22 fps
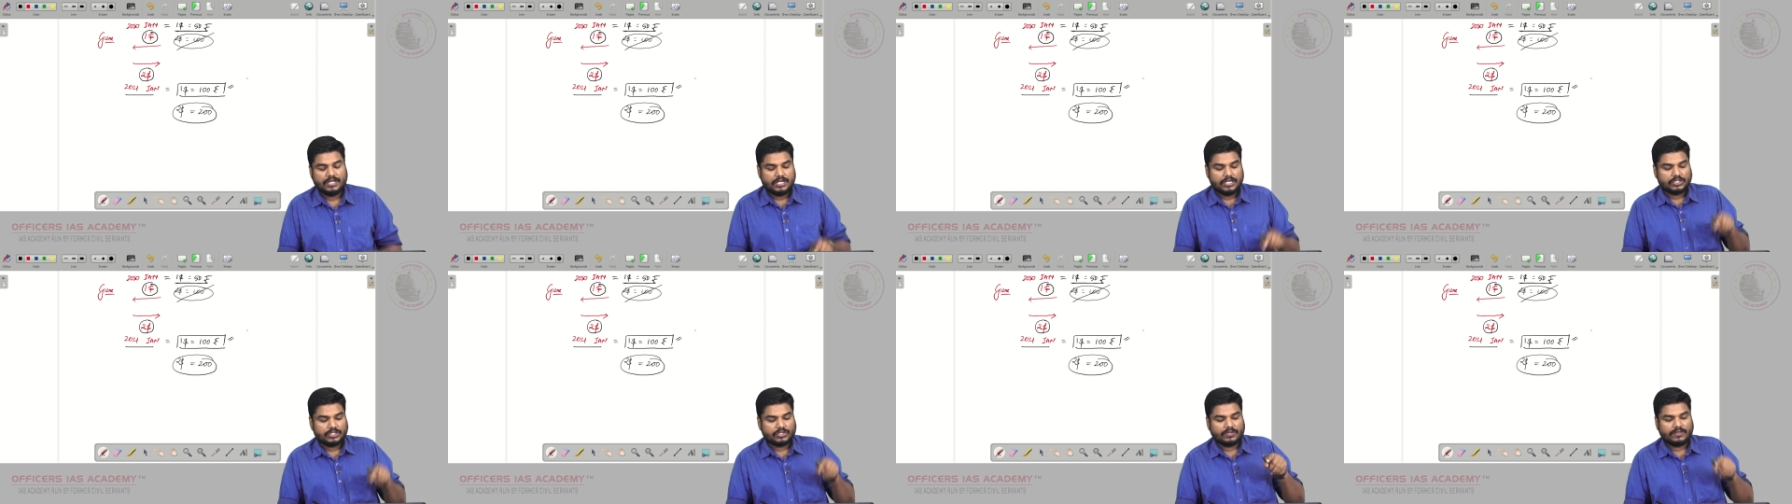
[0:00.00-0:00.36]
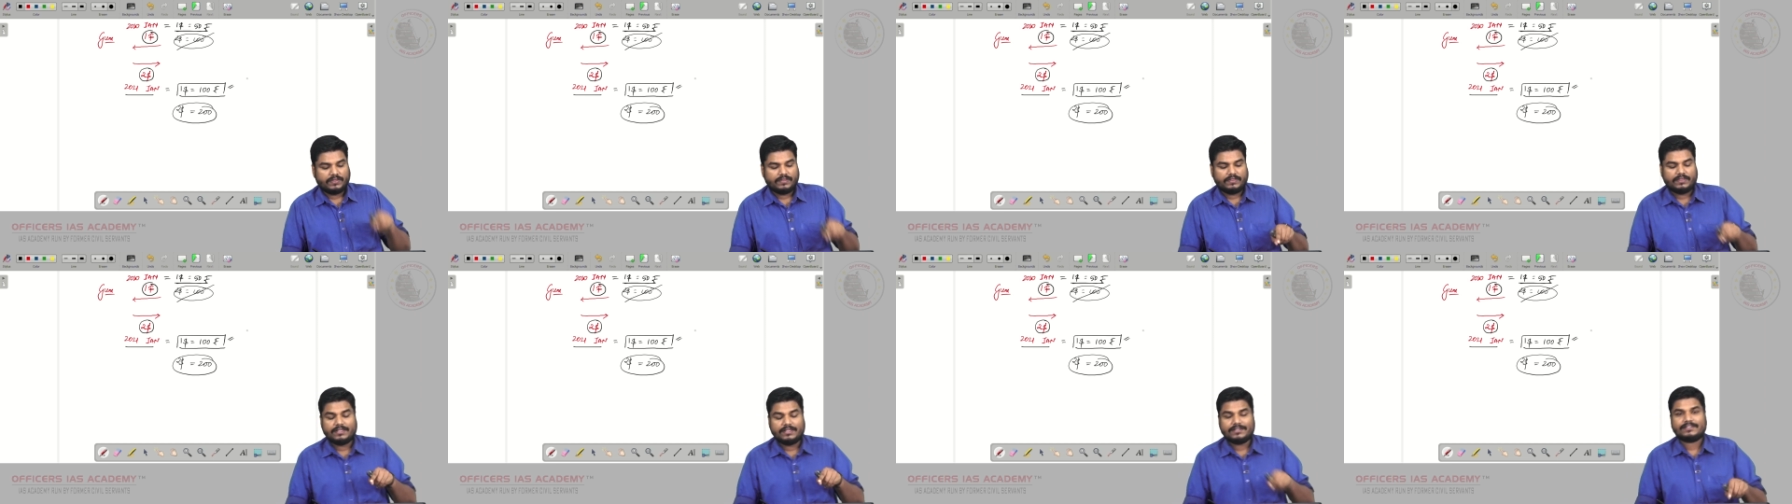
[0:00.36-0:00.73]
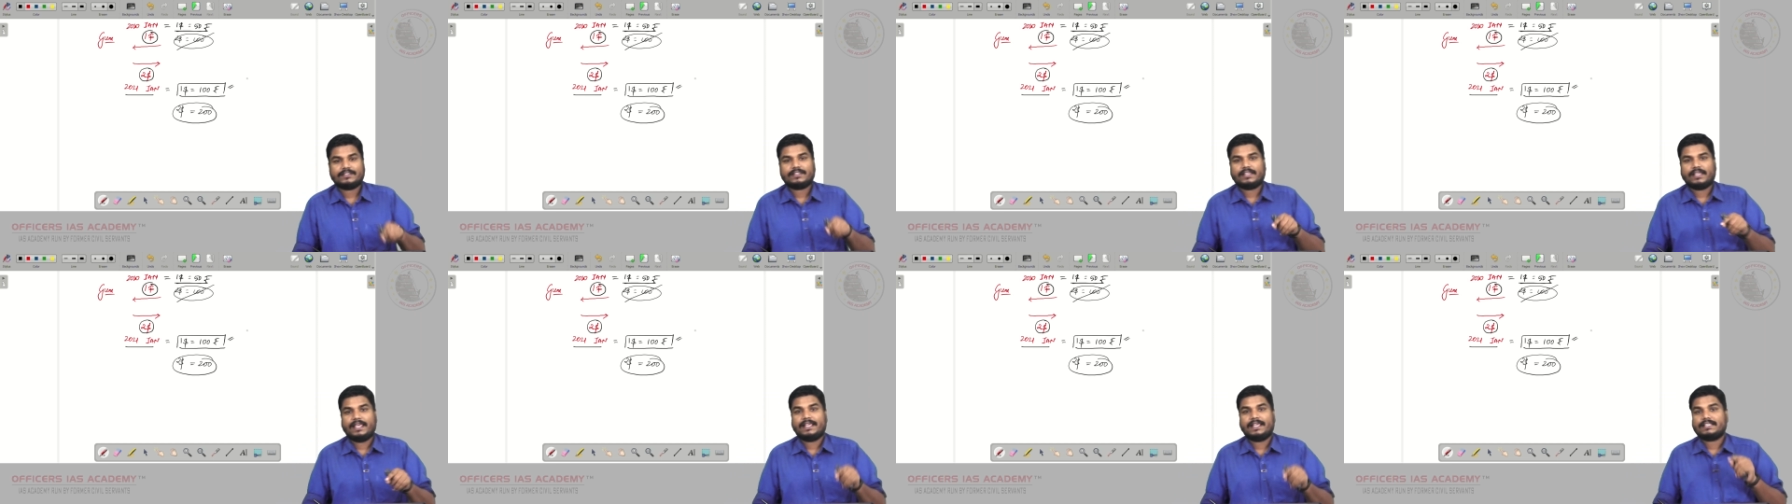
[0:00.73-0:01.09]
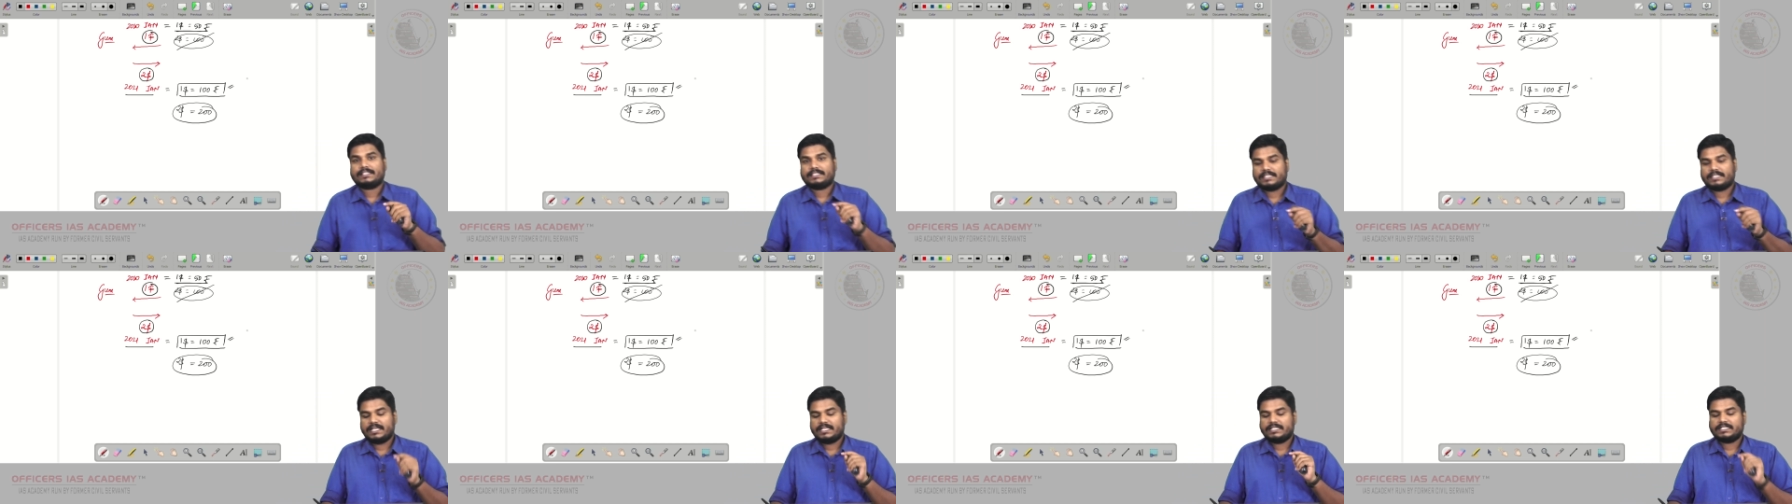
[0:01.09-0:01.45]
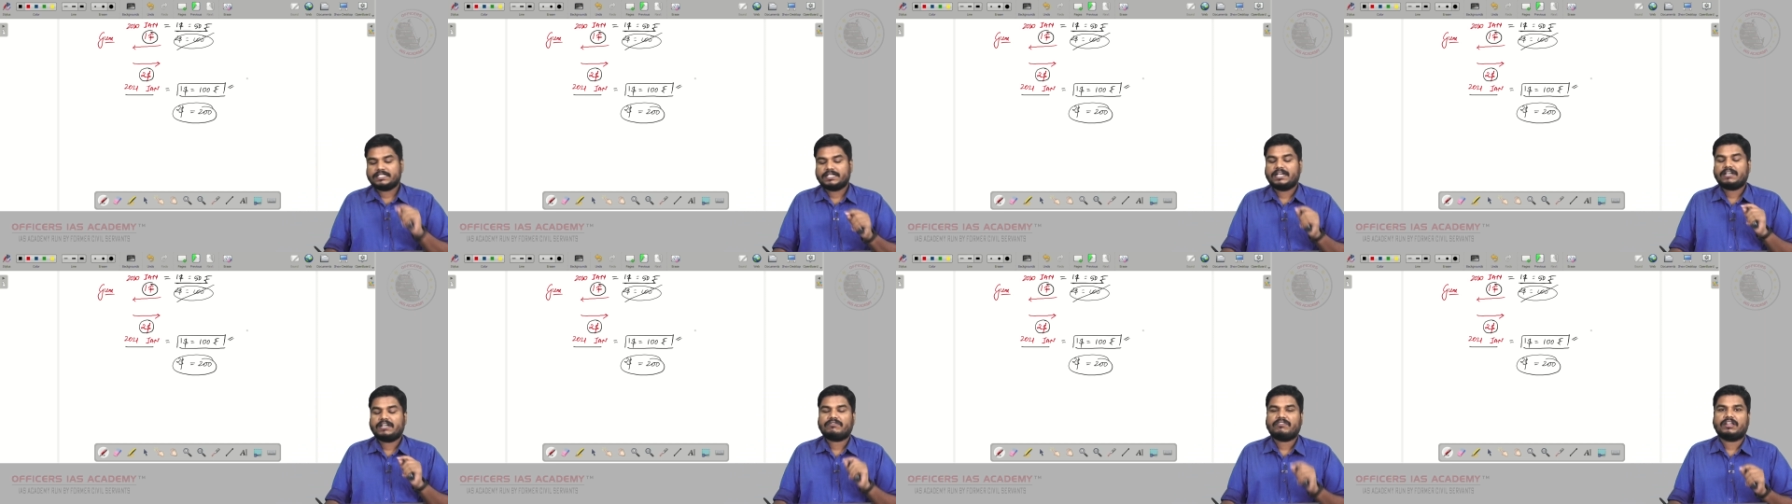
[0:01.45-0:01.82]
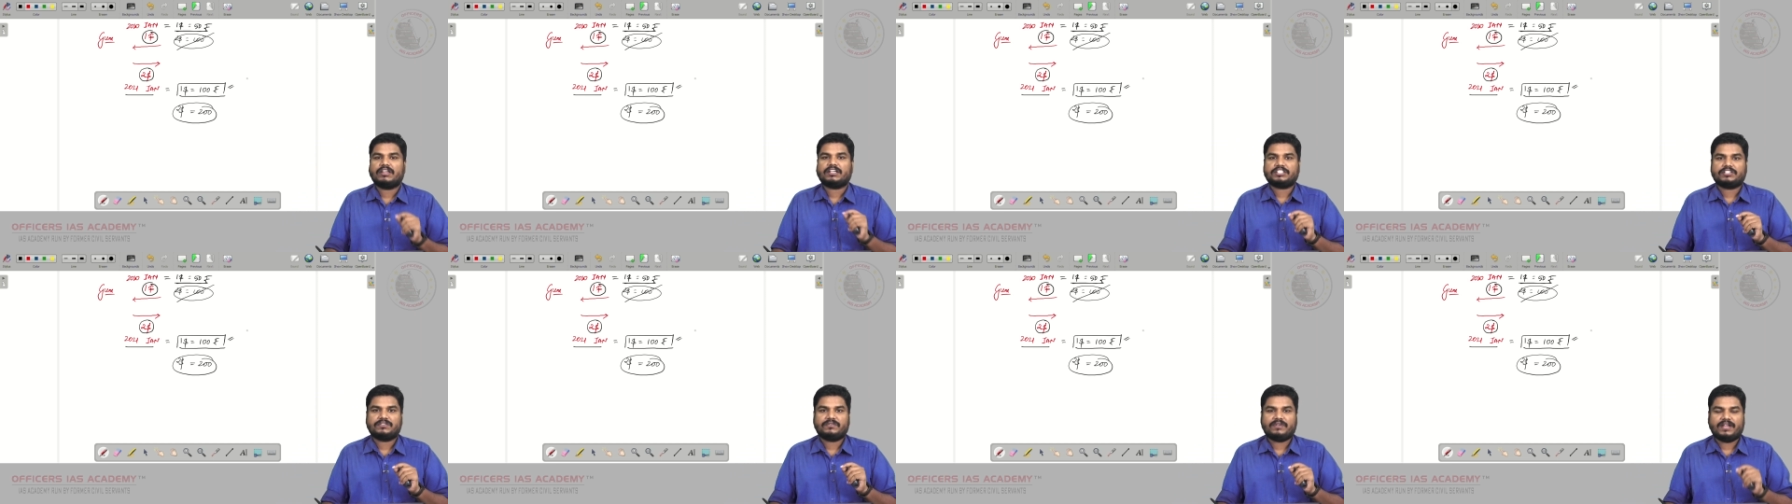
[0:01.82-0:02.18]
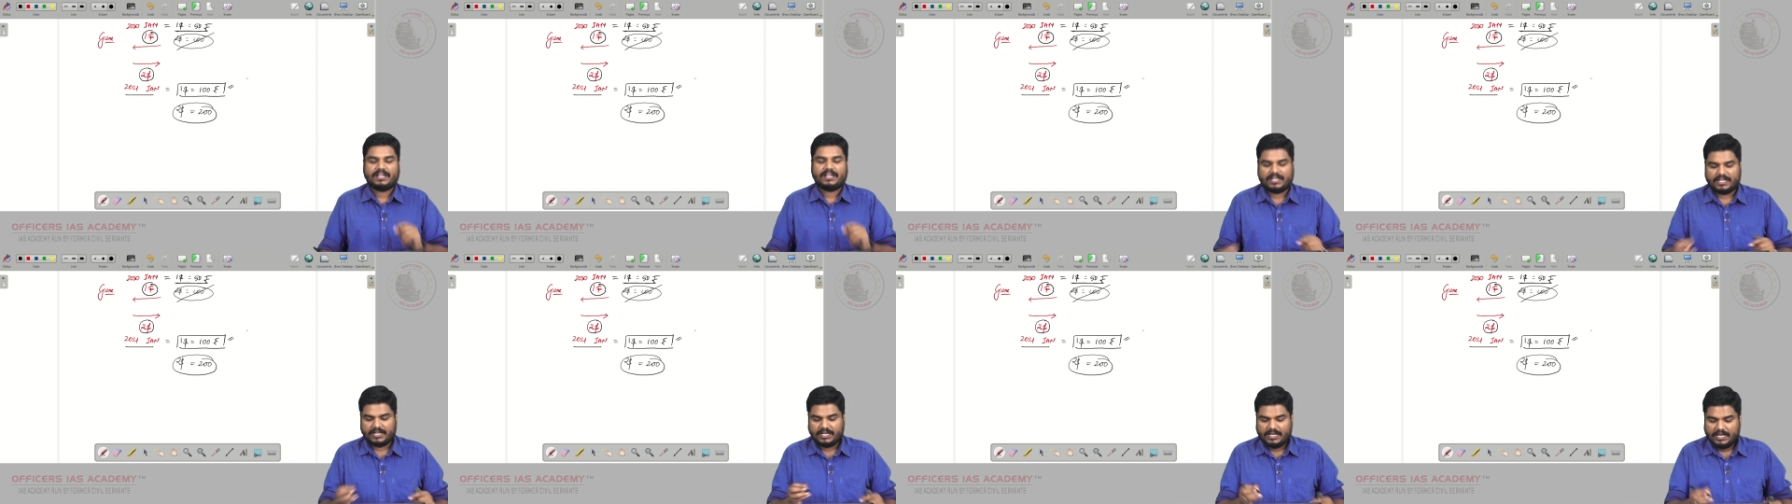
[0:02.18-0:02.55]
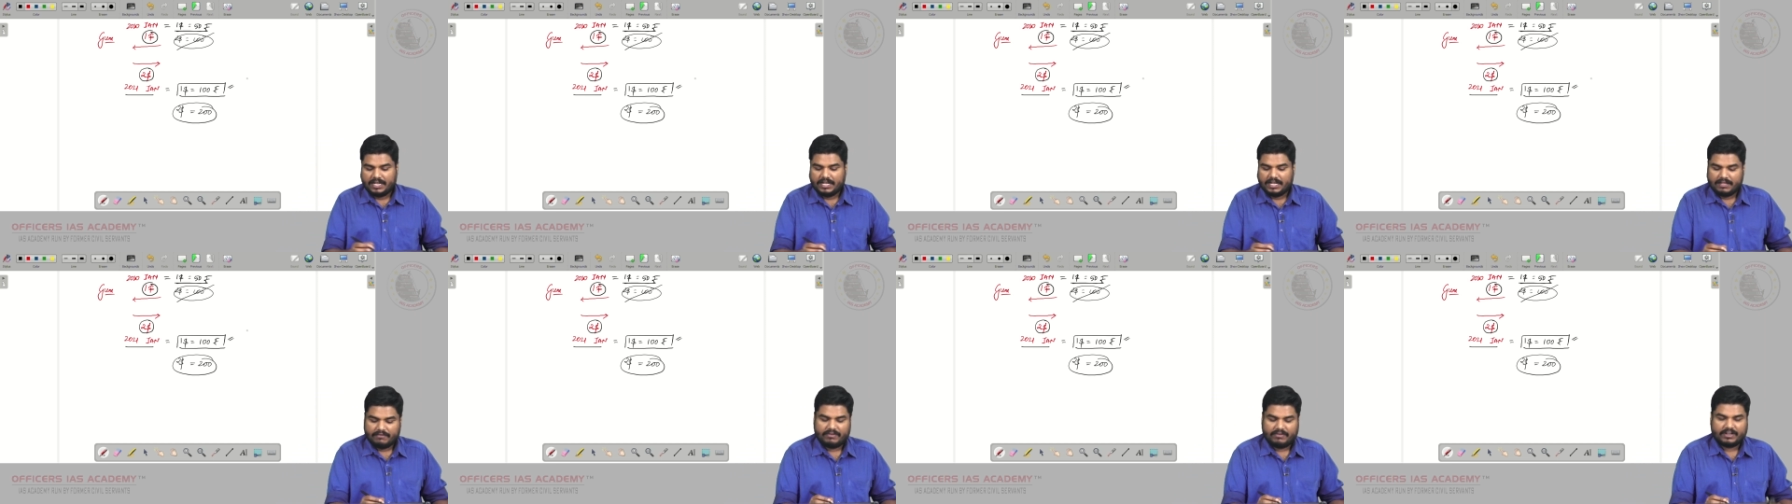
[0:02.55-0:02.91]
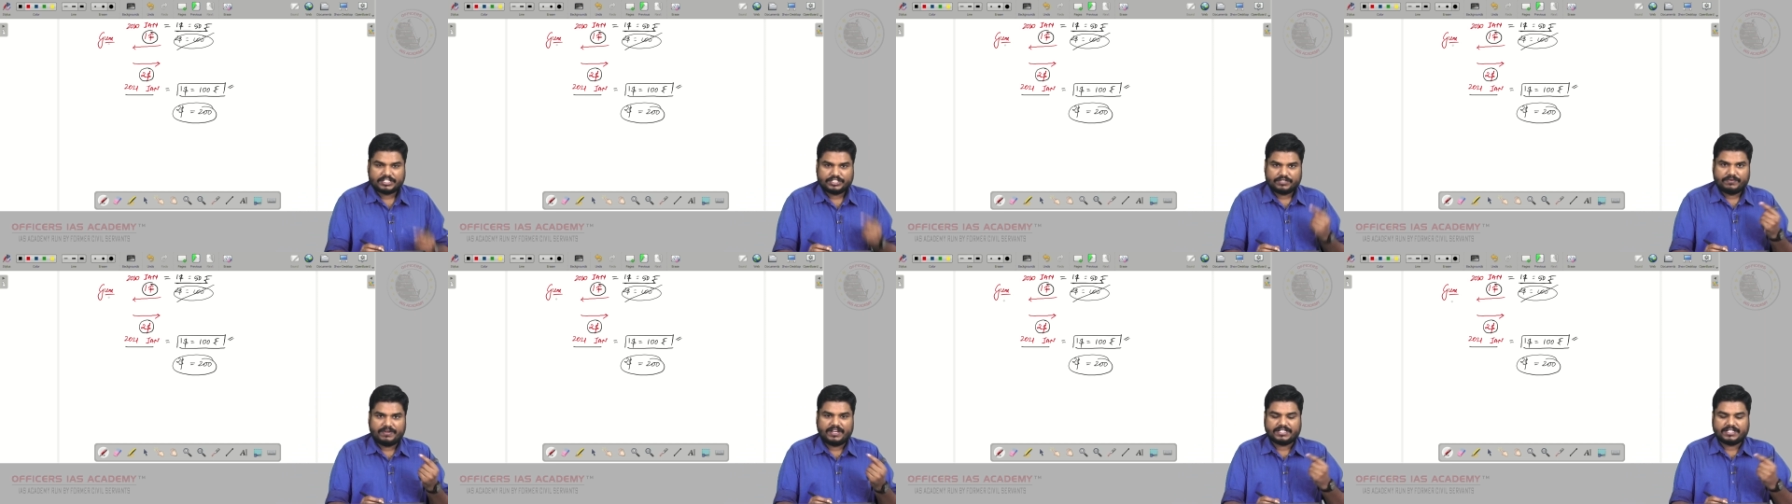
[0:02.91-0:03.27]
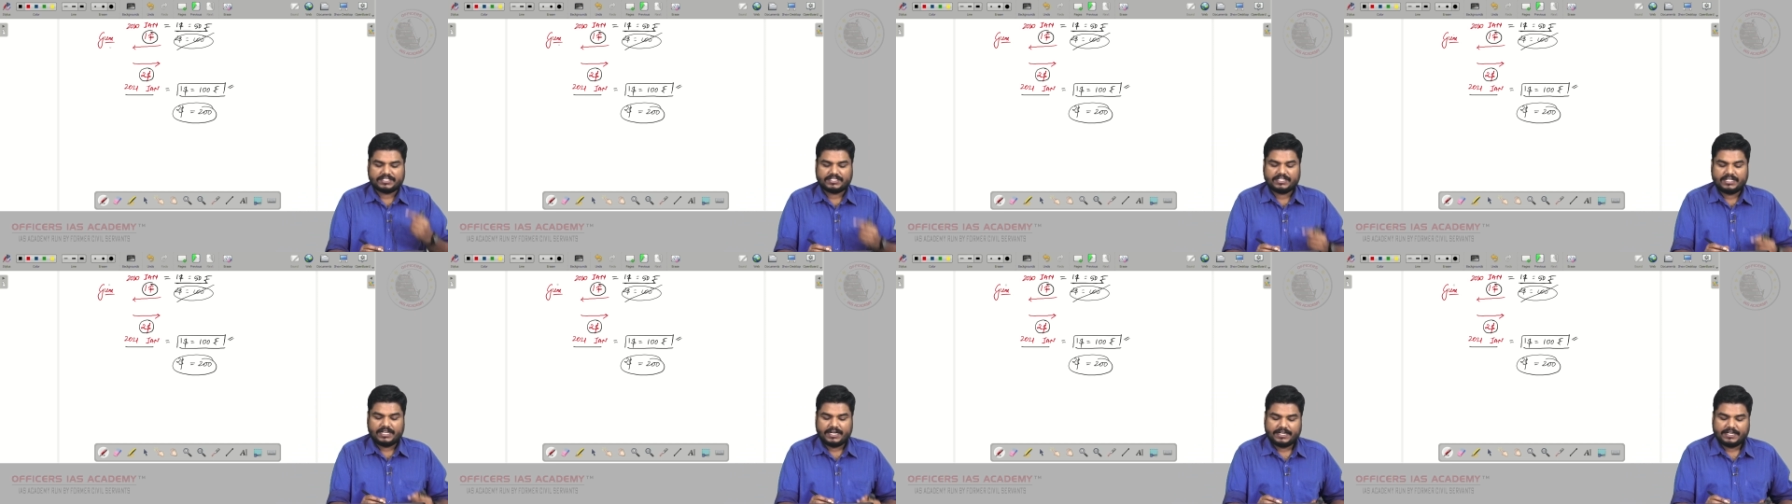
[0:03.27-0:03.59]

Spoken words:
So, this exchange rate fluctuation,